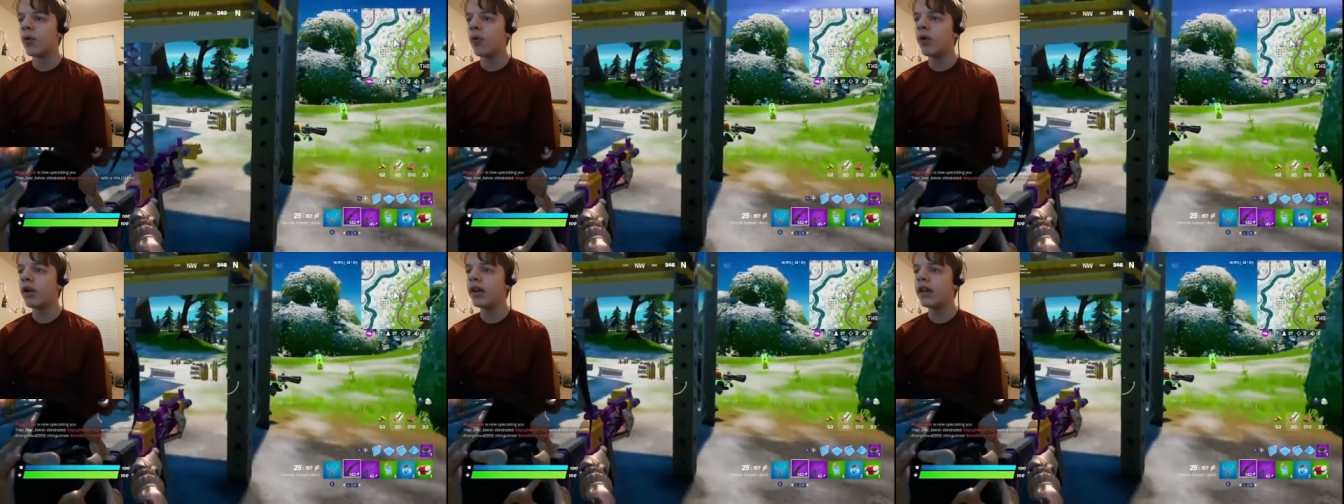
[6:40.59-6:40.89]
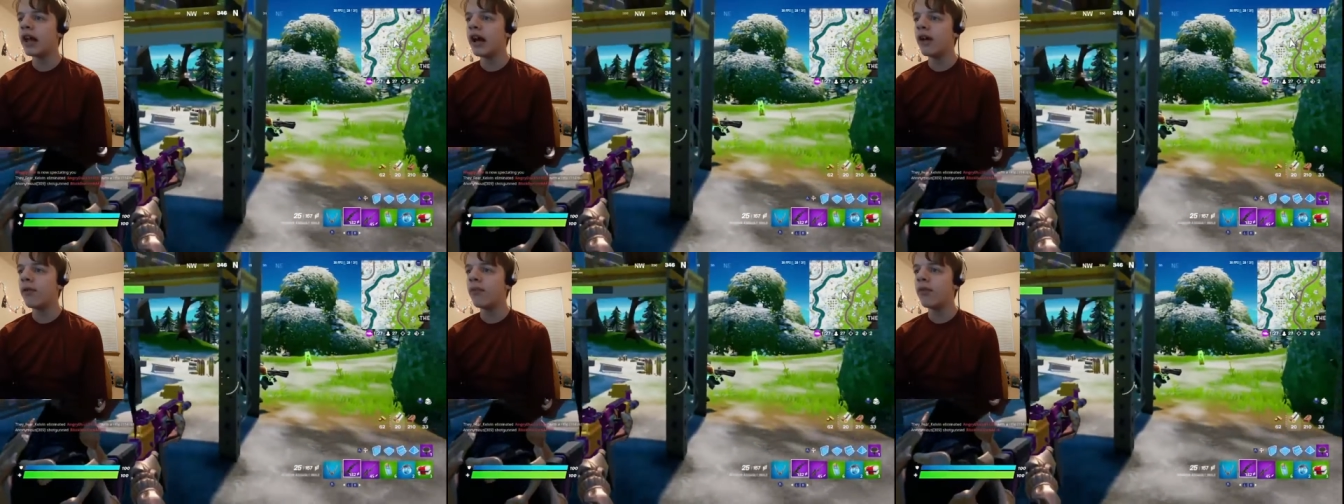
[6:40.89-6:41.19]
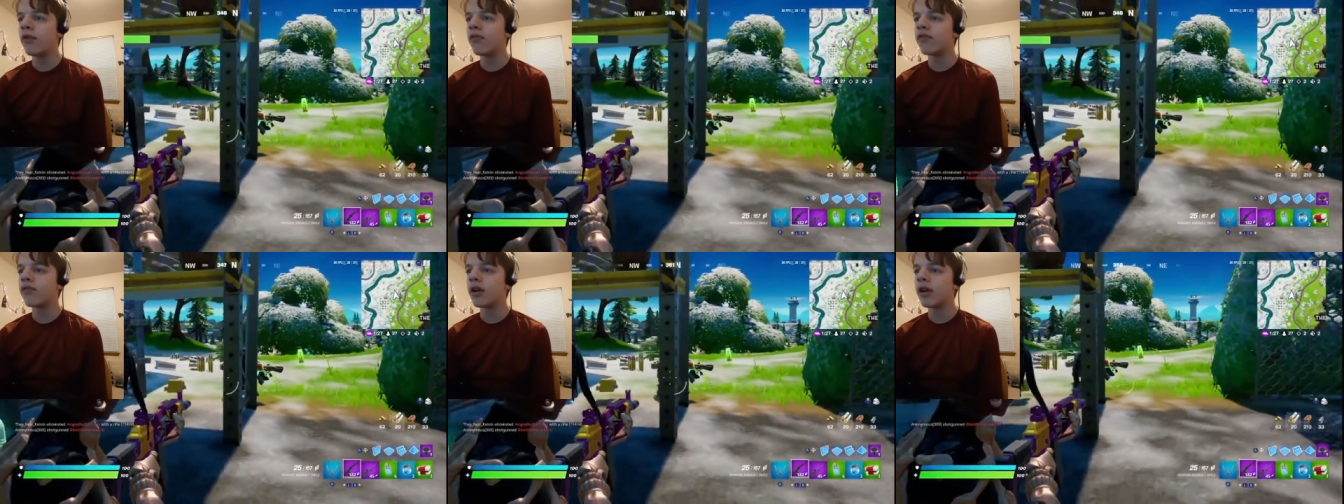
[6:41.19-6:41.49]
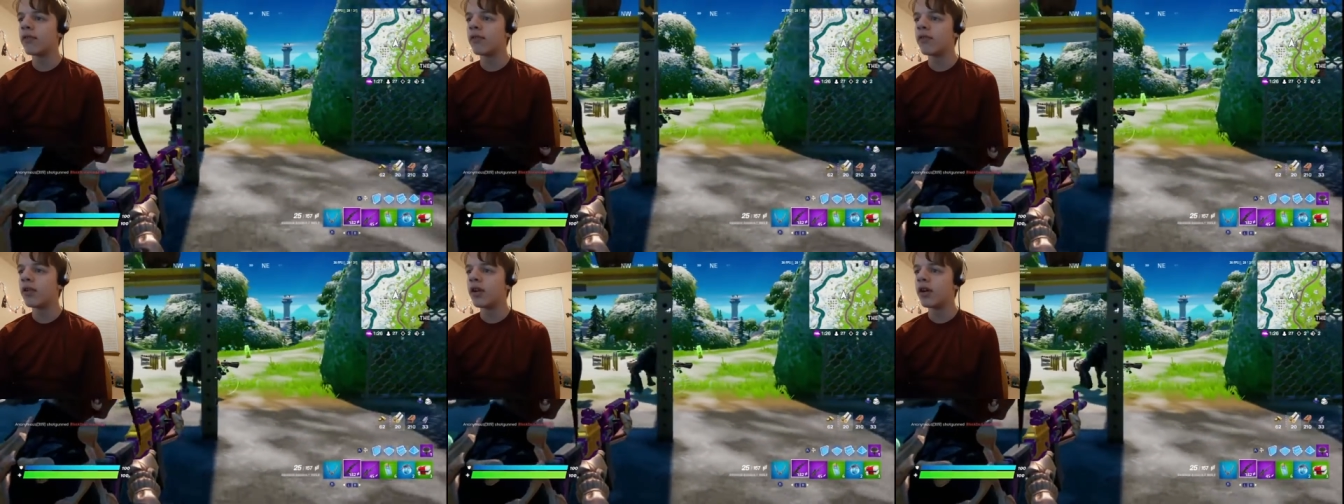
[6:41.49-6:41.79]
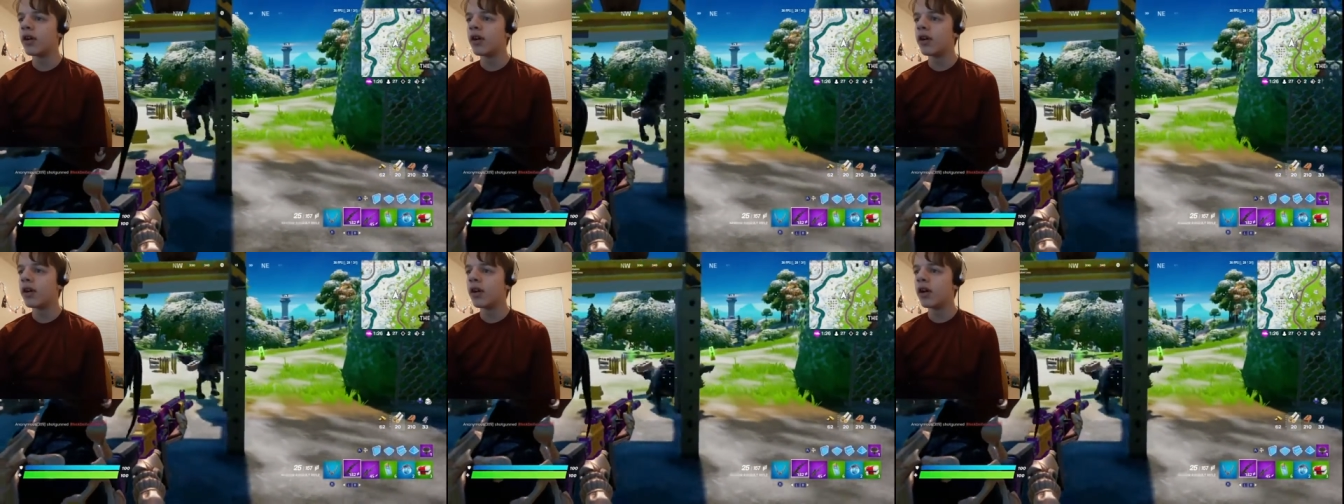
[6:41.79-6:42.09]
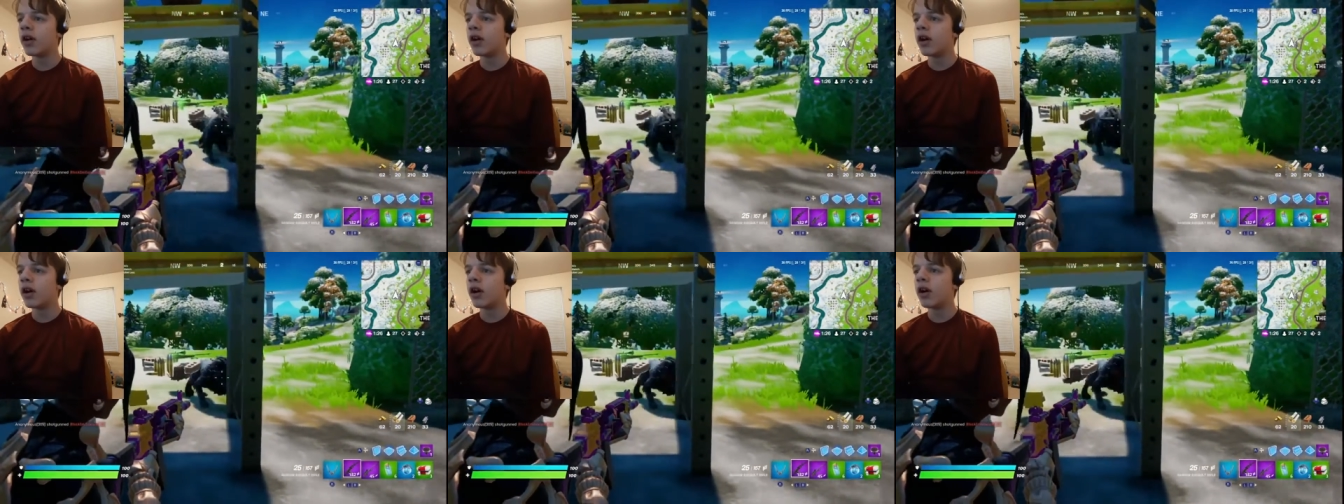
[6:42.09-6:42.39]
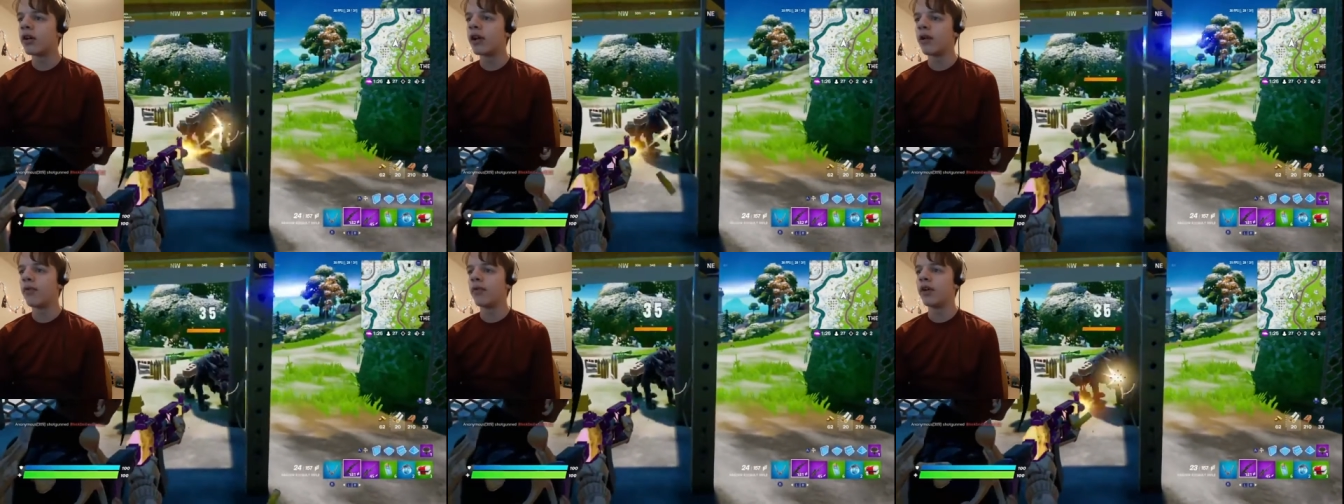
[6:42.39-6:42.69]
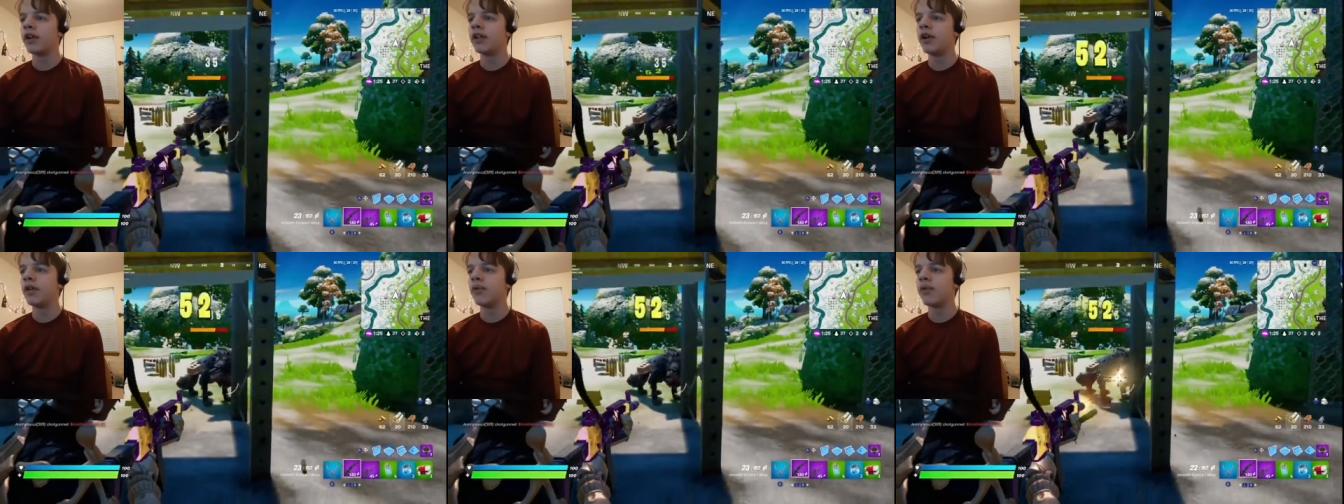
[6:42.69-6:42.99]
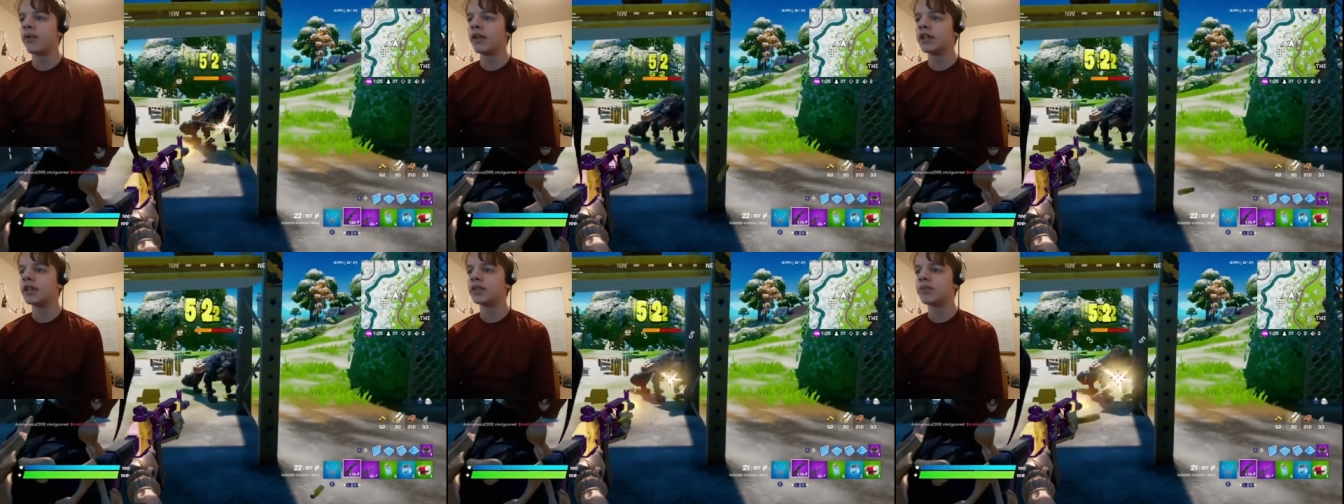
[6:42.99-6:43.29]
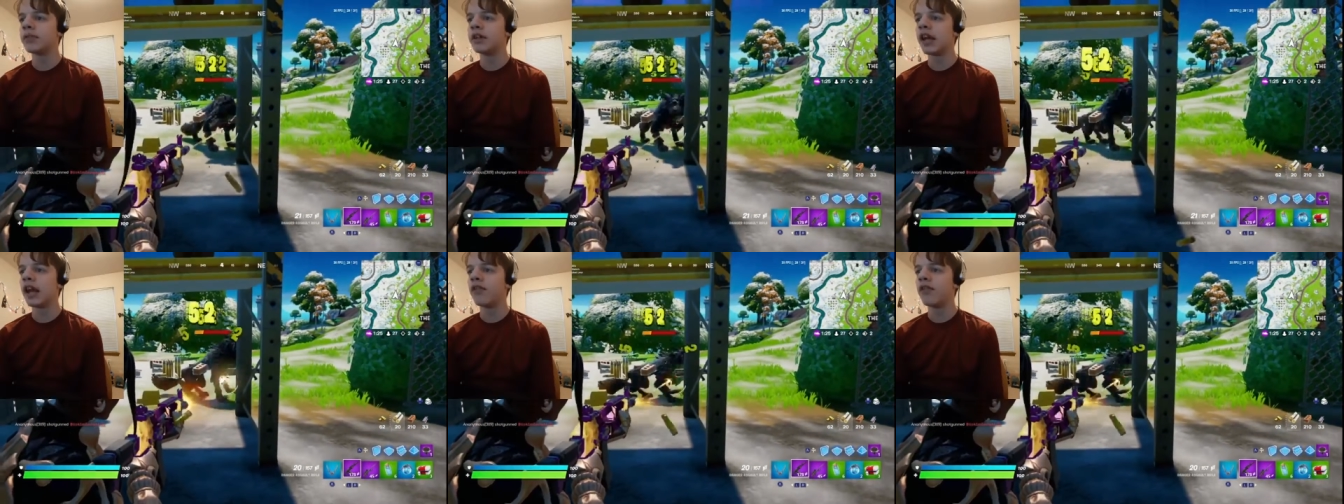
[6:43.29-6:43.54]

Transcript: Where did that wolf come Okay, well I remember this